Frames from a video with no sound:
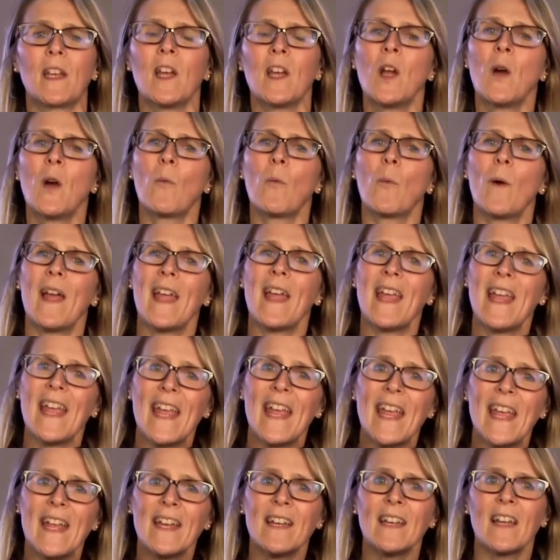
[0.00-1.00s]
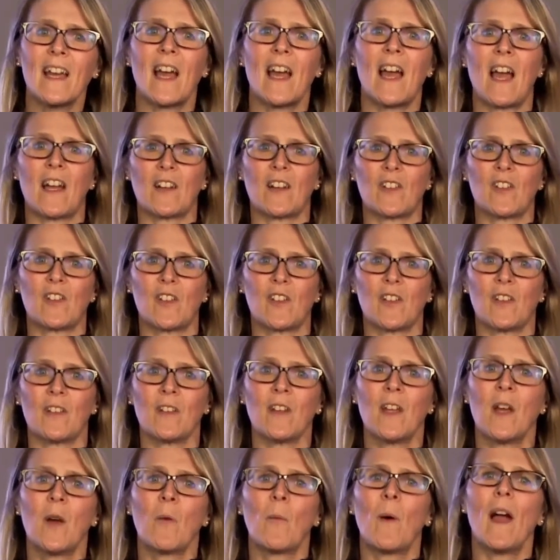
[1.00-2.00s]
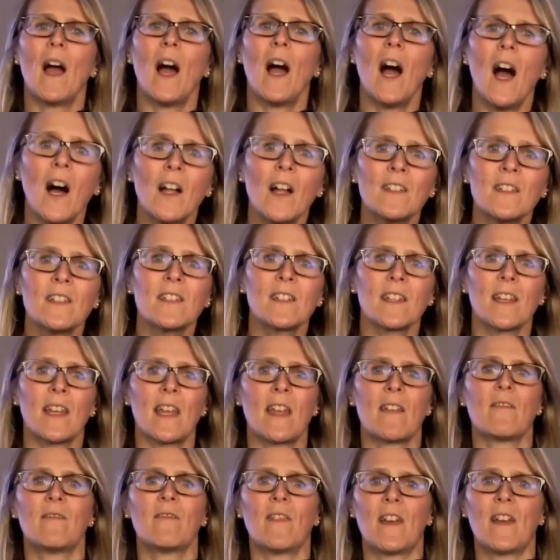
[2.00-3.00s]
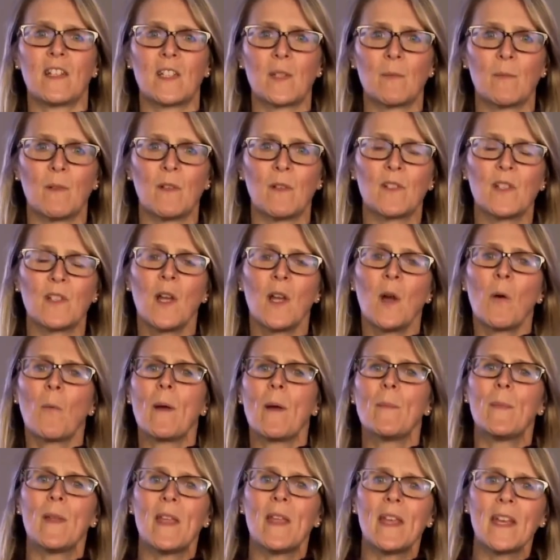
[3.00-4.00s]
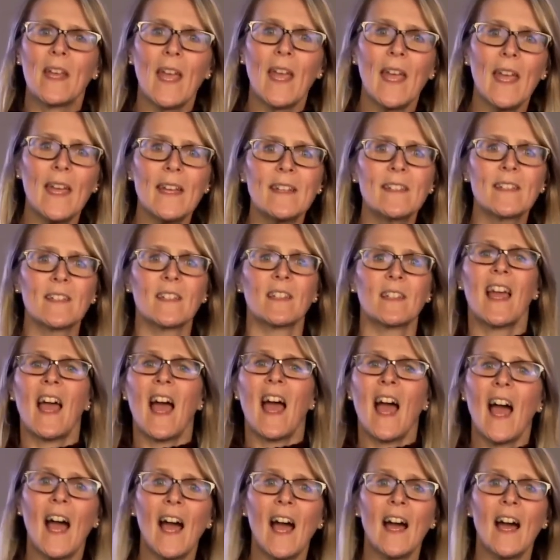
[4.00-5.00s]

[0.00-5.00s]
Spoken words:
where inaction, where underinvestment, where being hidden has